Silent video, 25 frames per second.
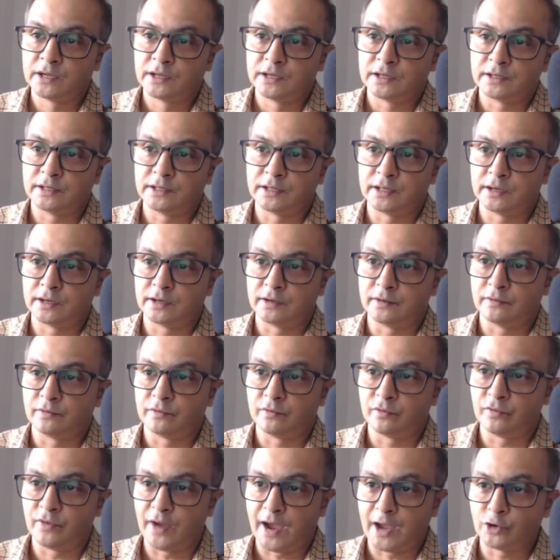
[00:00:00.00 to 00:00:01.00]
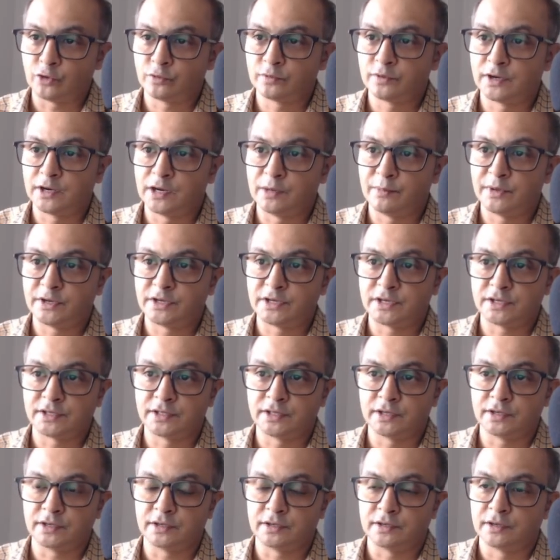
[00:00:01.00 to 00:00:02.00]
the value of the limit is
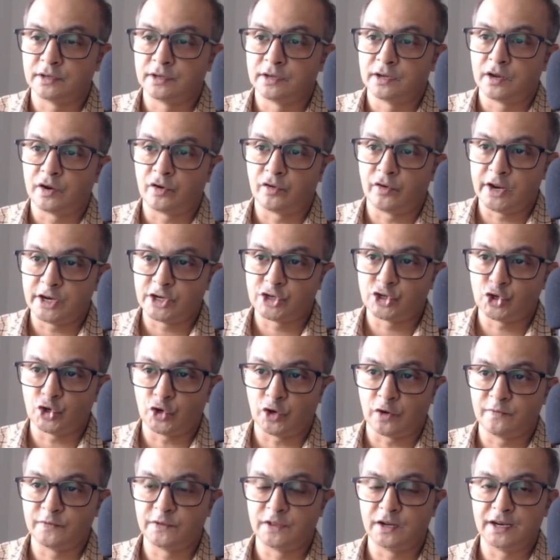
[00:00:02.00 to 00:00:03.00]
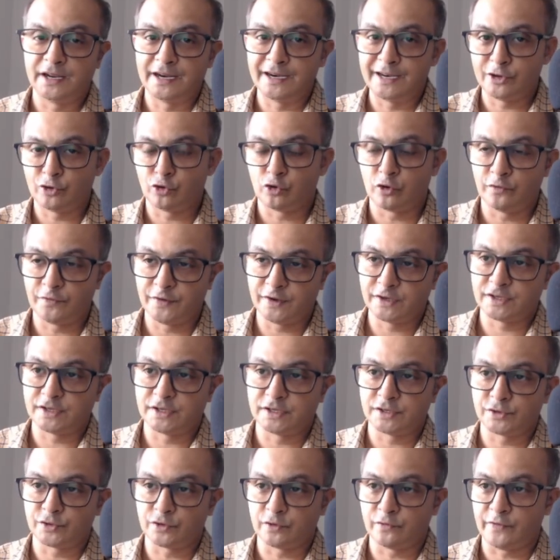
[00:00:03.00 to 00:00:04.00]
the ratio of the leading
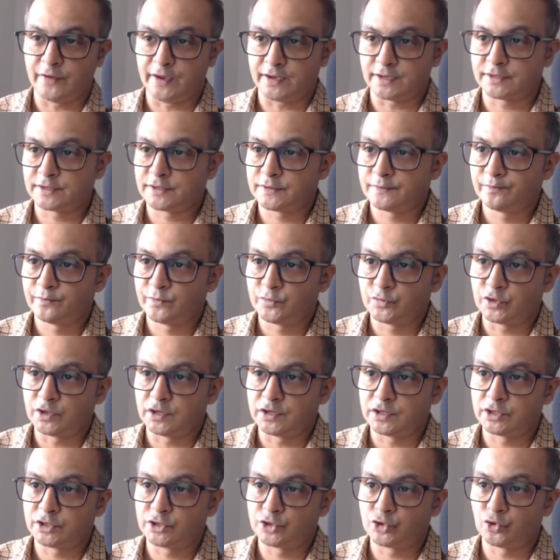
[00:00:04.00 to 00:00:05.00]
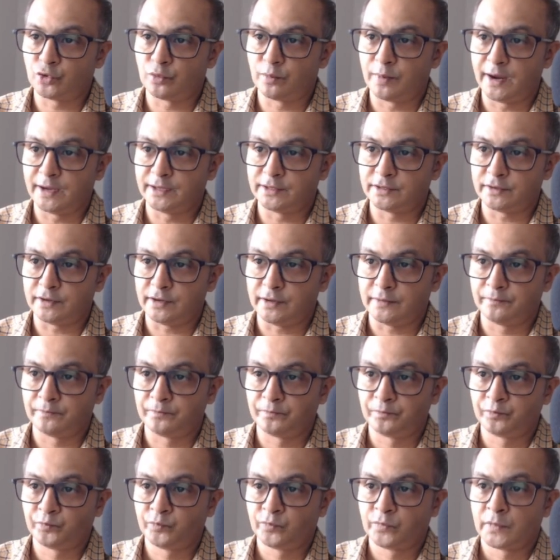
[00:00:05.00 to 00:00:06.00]
coefficients of x. So this is 2 by 3.
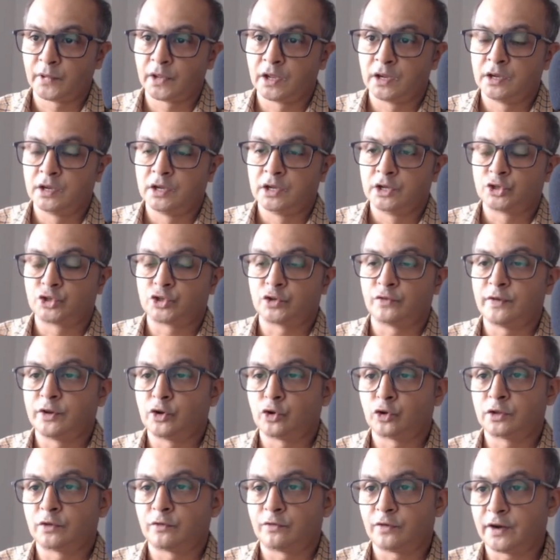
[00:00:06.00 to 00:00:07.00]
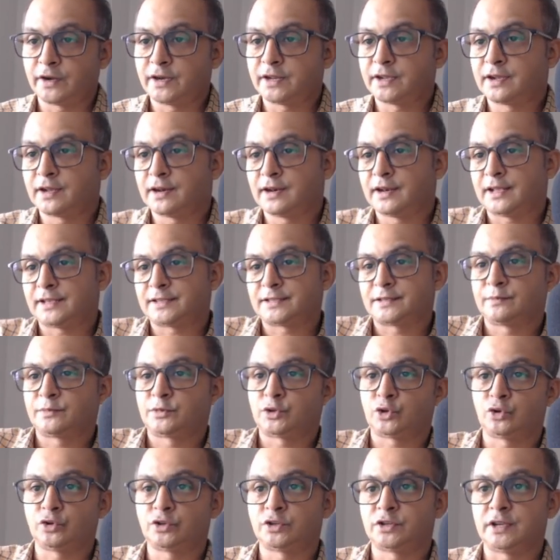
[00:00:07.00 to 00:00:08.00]
So we know the vertical
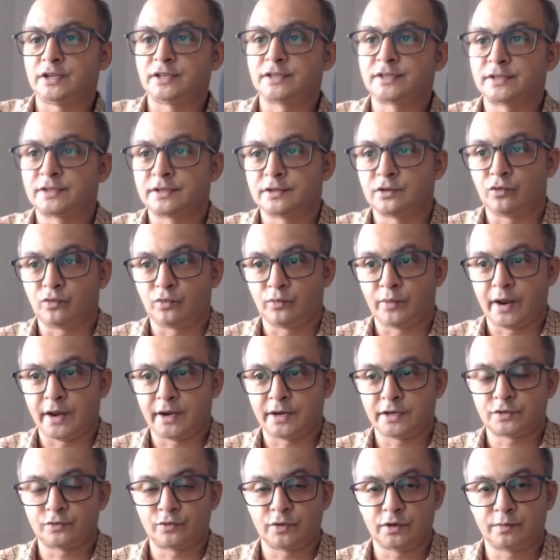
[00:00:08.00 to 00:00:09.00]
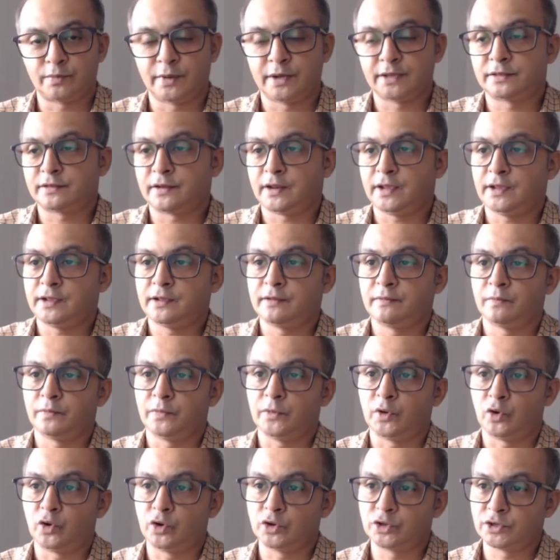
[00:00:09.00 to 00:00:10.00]
asymptote is minus 1 by 3,
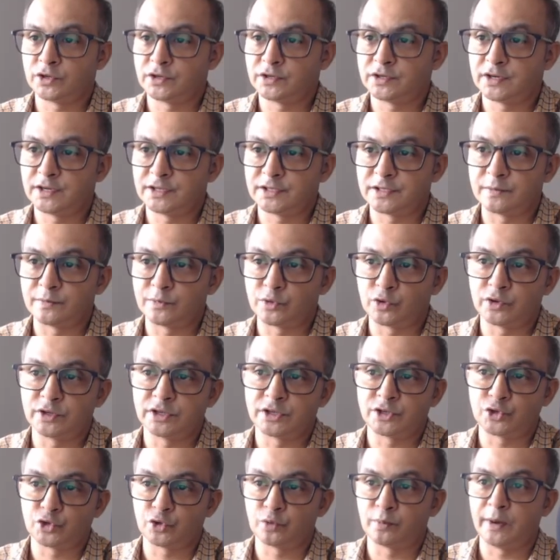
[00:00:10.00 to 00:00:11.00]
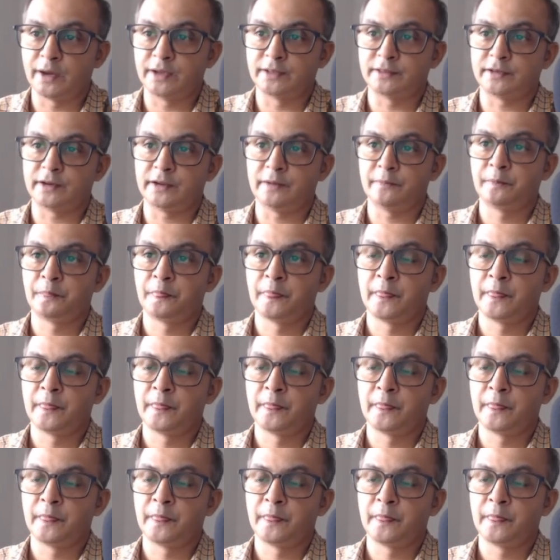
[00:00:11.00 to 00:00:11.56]
the horizontal asymptote is 2 by 3,